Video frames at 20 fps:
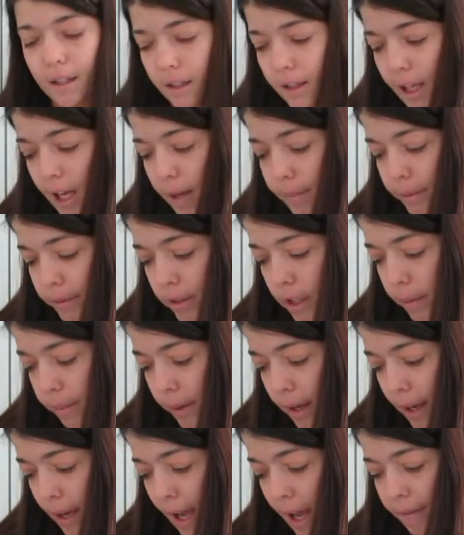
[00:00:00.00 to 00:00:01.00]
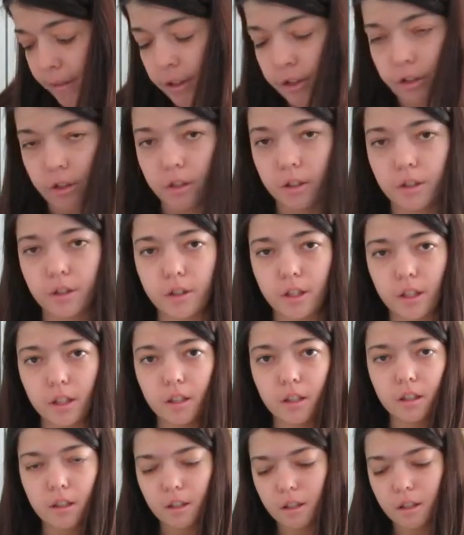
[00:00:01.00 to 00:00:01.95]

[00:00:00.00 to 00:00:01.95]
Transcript: the Library by Emma Jurisic.